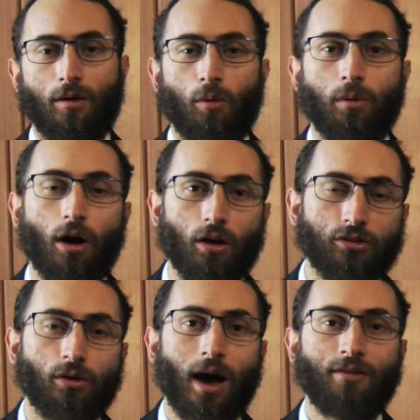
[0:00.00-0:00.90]
We
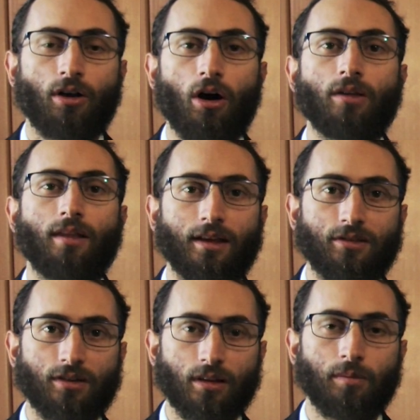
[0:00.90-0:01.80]
also have an online
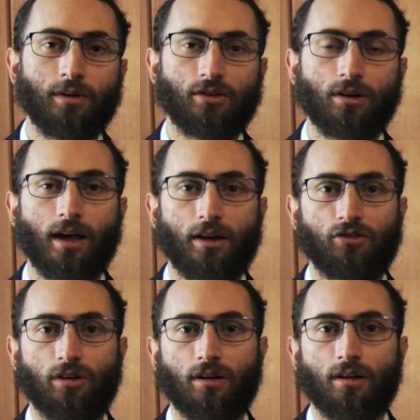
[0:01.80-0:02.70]
syllabus
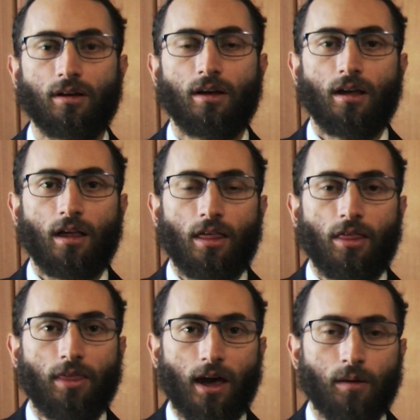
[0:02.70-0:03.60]
collection
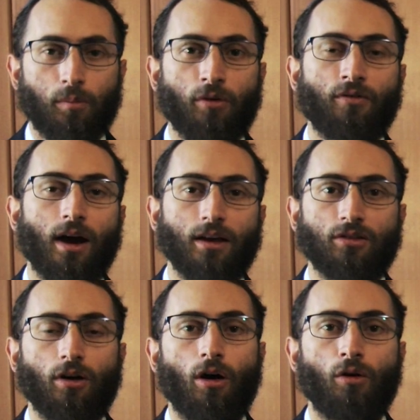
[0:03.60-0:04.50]
that provides
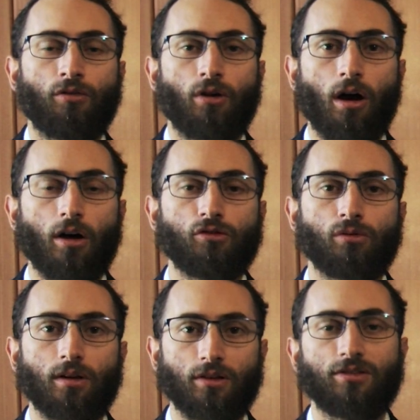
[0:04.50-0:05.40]
over
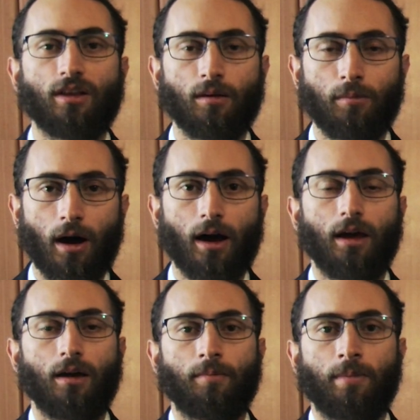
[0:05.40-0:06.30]
100
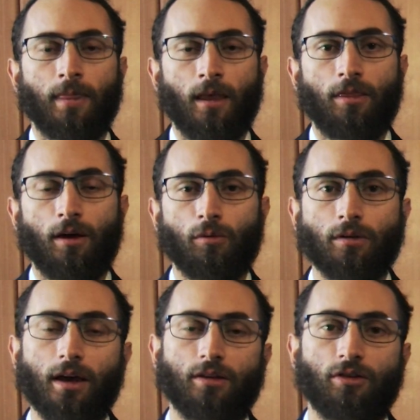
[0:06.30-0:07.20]
syllabi that
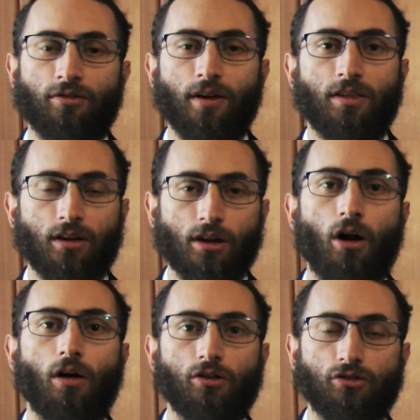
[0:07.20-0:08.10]
relate to faith and
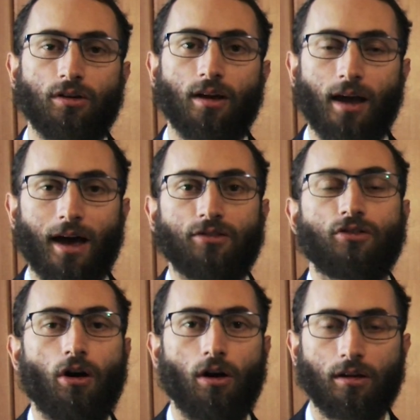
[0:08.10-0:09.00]
ecology as
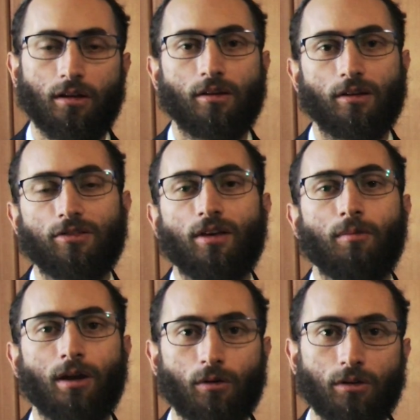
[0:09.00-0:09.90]
taught in
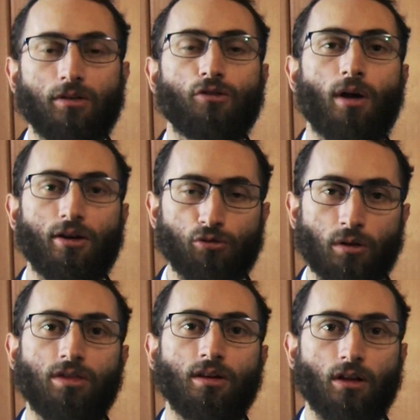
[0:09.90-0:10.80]
seminaries and graduate
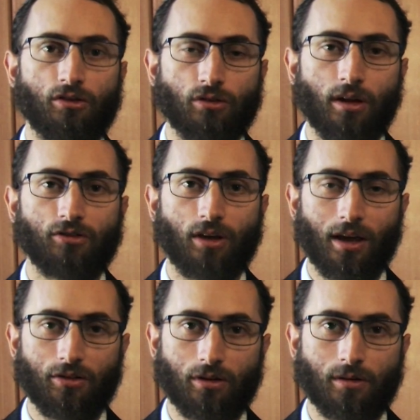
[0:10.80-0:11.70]
theological
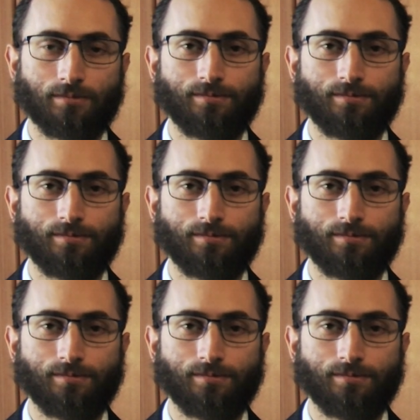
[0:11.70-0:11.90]
education.